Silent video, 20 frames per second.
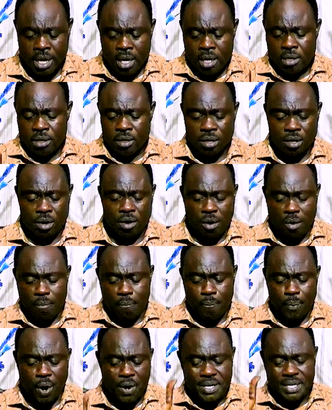
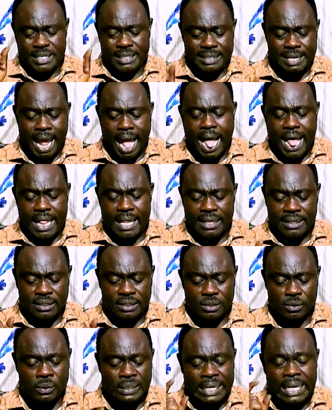Nobody dines
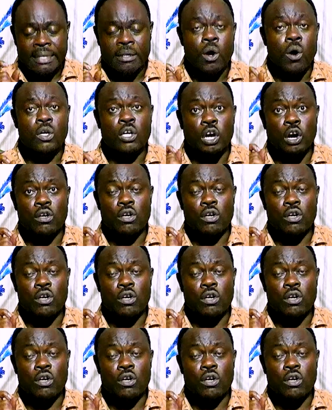with the Lord God